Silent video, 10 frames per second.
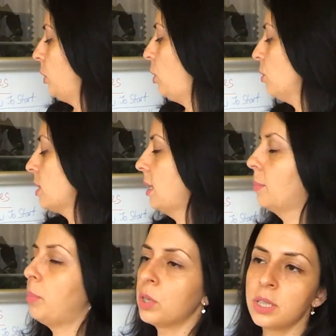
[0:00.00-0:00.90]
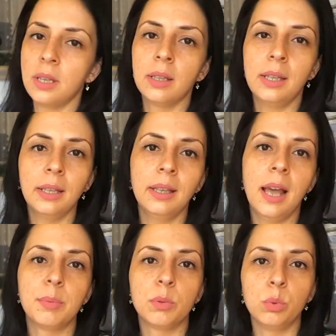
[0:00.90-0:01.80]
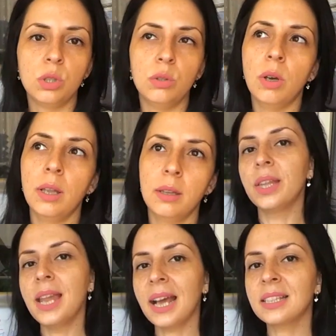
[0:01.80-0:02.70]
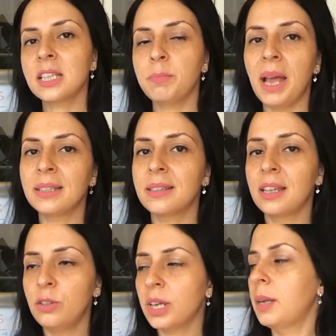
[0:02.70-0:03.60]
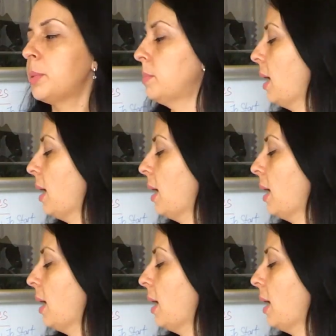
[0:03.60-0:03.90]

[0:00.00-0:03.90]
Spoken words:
using personal GitLabs would do. Now, the next expense that you can